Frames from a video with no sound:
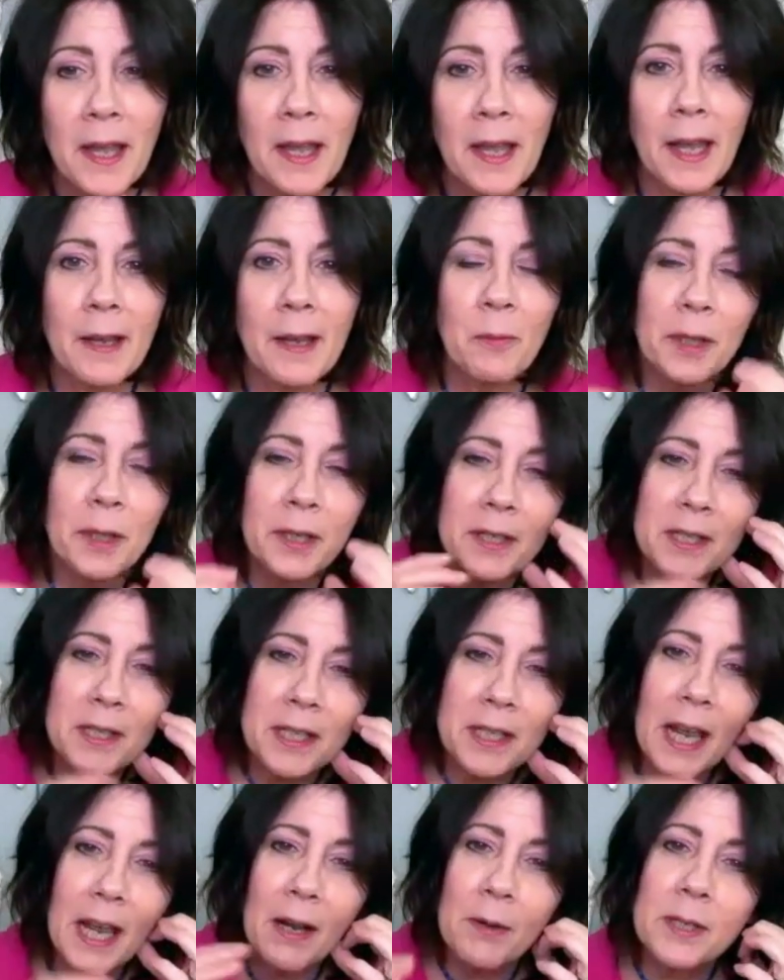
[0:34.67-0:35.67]
and we can
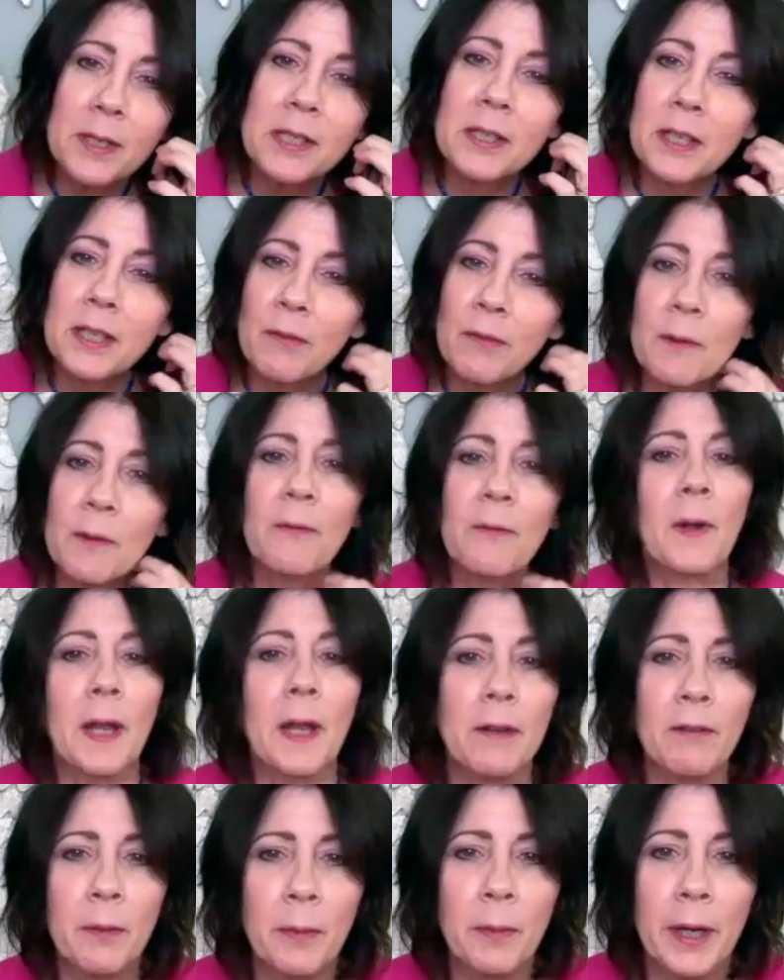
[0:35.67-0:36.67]
see how it's different for
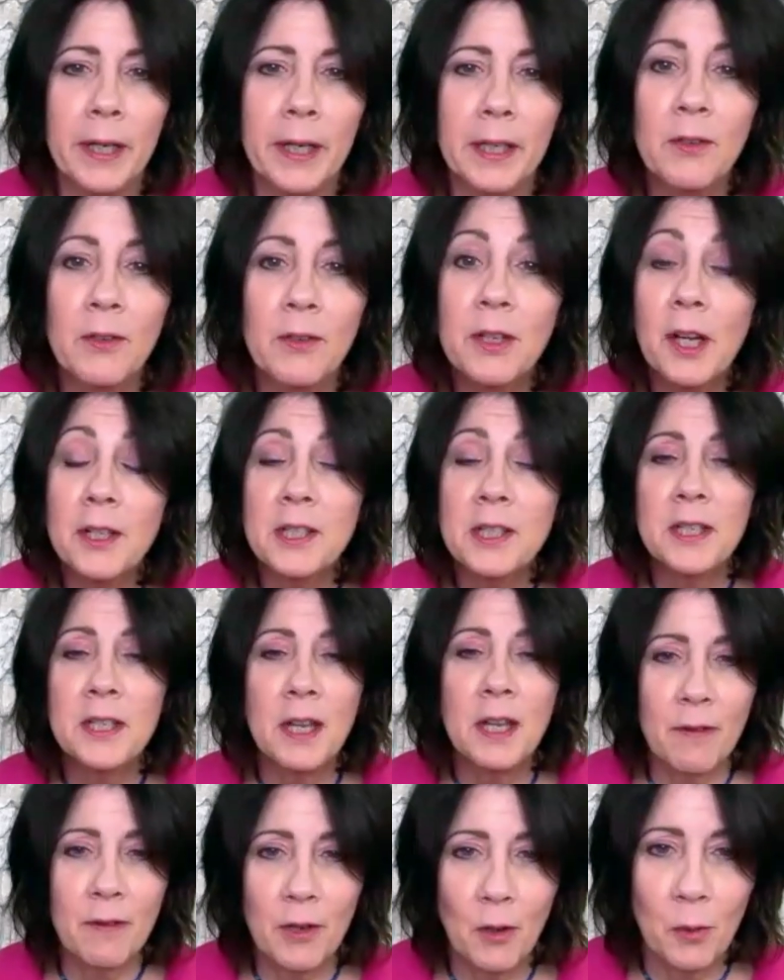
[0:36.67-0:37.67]
everybody. You just
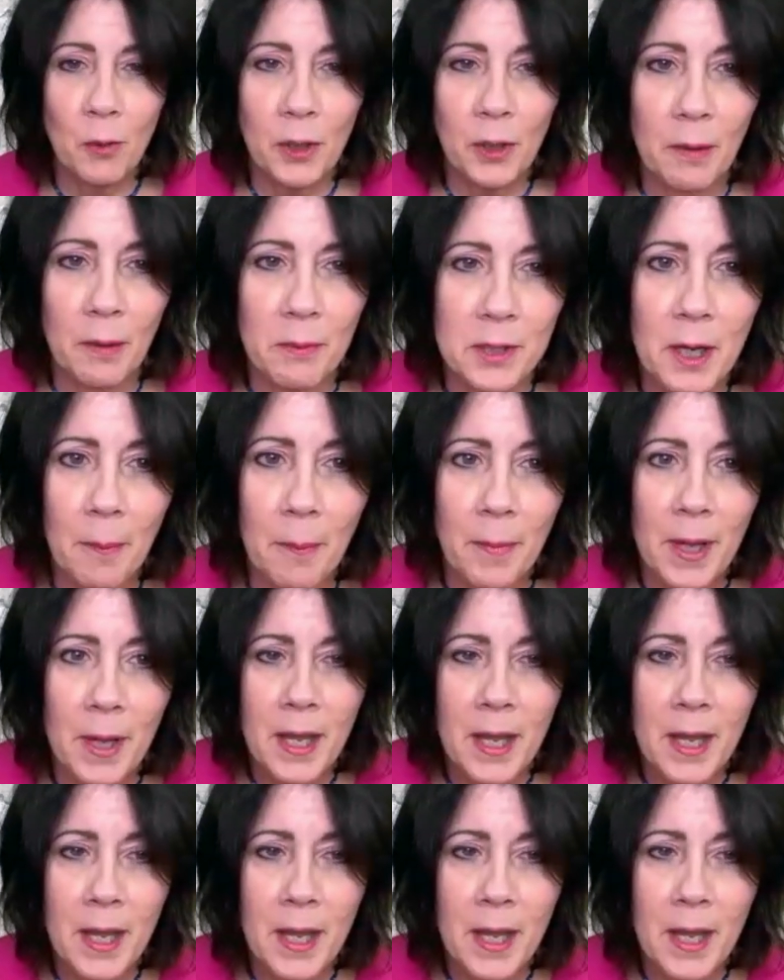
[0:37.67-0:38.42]
never know what comes up.